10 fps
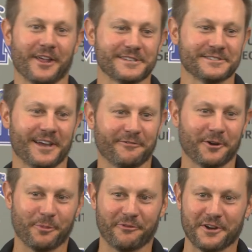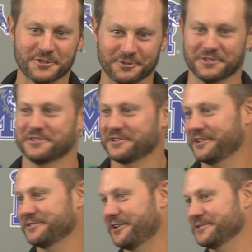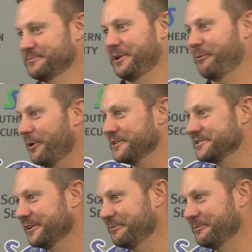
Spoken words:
that's not very professional, just to say it's awesome, but it was.